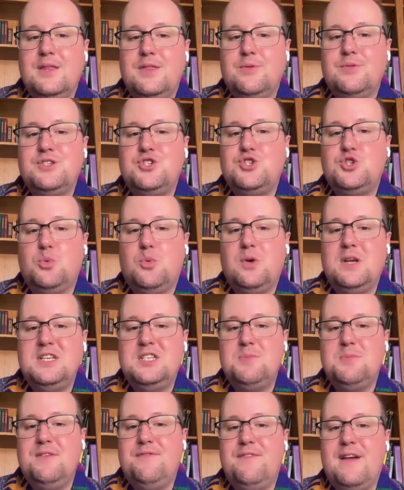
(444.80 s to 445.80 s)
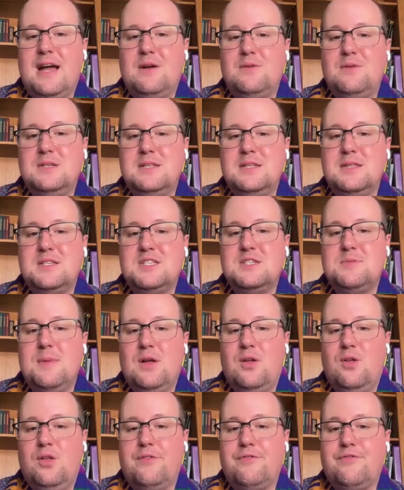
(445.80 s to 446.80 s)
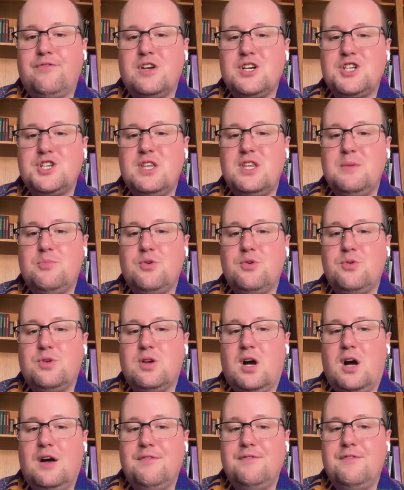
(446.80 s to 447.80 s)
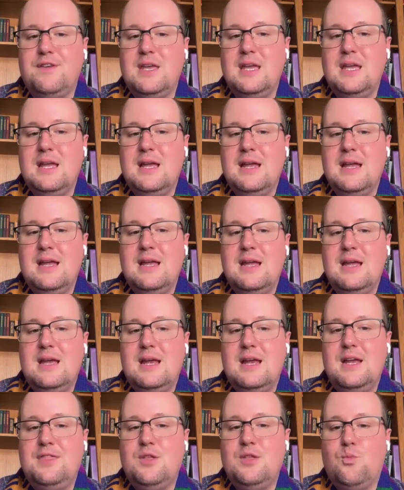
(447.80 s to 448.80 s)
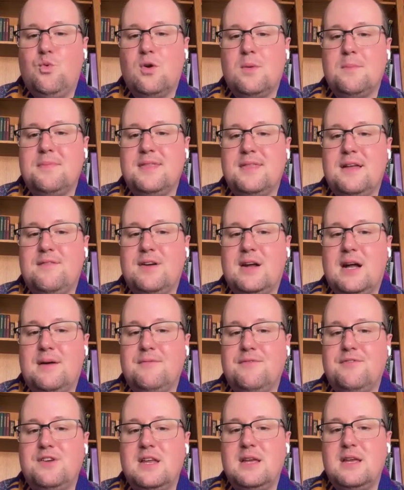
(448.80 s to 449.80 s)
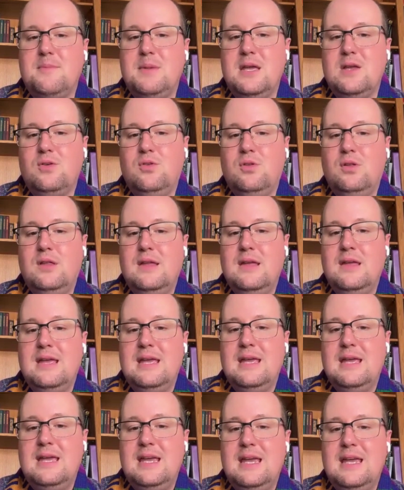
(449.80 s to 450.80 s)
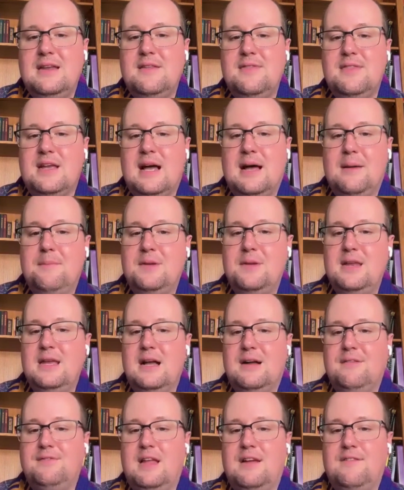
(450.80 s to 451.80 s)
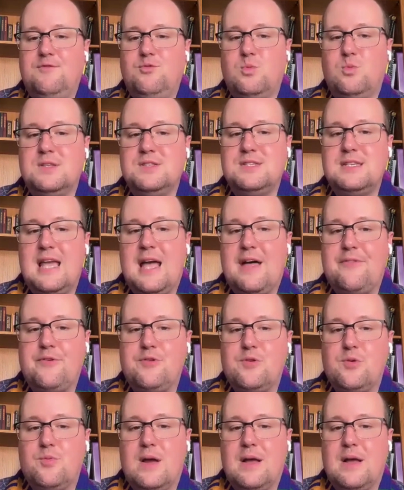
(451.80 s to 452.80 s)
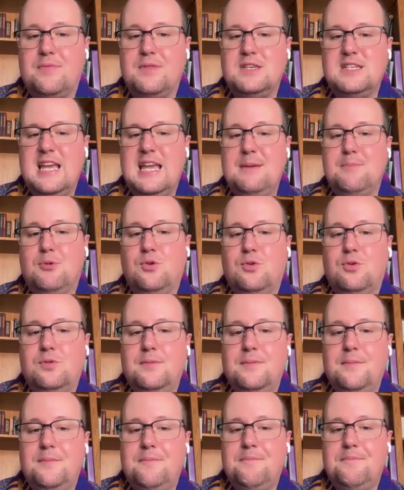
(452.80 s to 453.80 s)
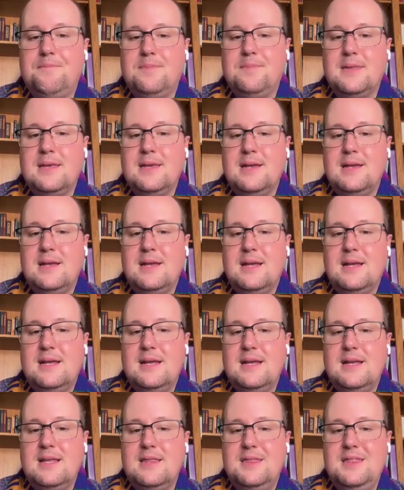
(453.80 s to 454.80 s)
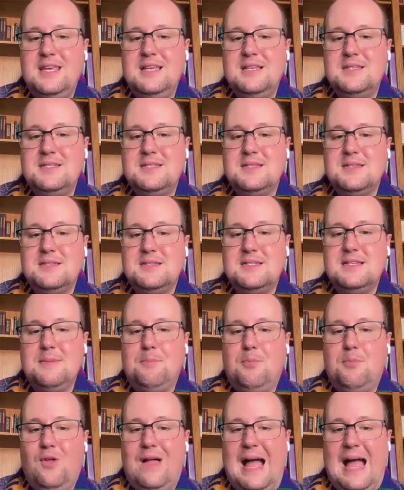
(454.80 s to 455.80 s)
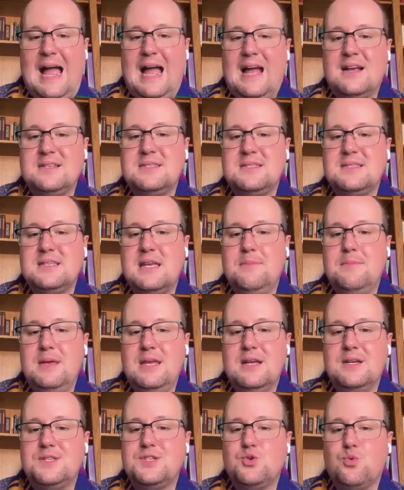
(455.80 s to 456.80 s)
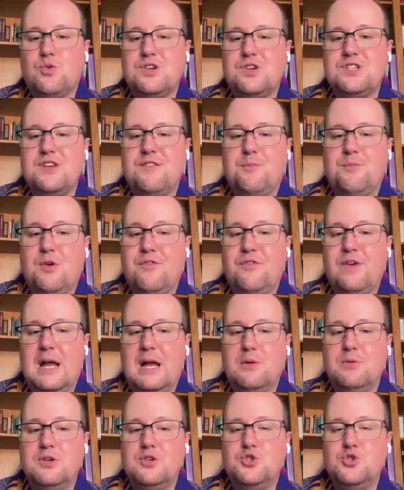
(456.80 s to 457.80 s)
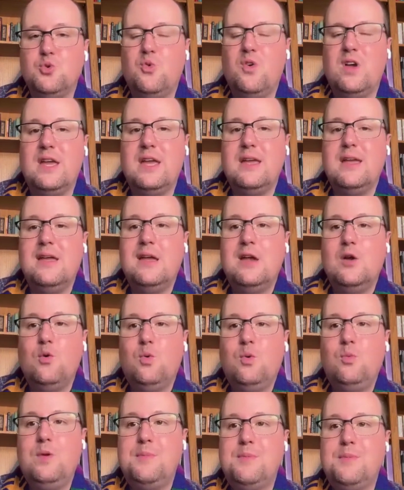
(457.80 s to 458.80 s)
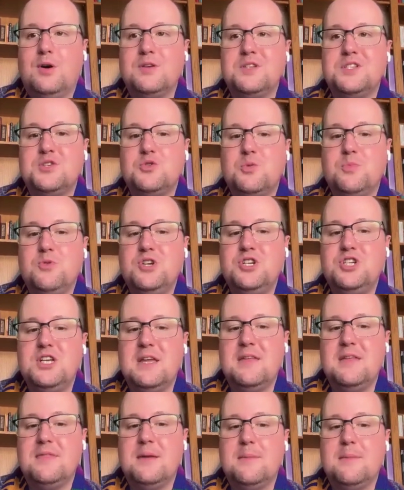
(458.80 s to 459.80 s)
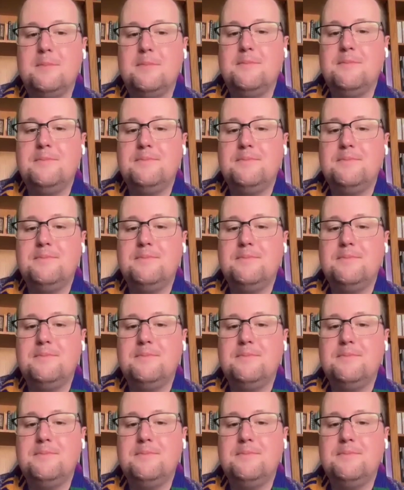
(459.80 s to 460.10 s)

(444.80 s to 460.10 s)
There is joy to be found in the smell of freshly brewed coffee, in the warmth of a comforting meal, and in the company of loved ones gathered around the table. These simple acts can be a source of profound joy when we pause to appreciate them.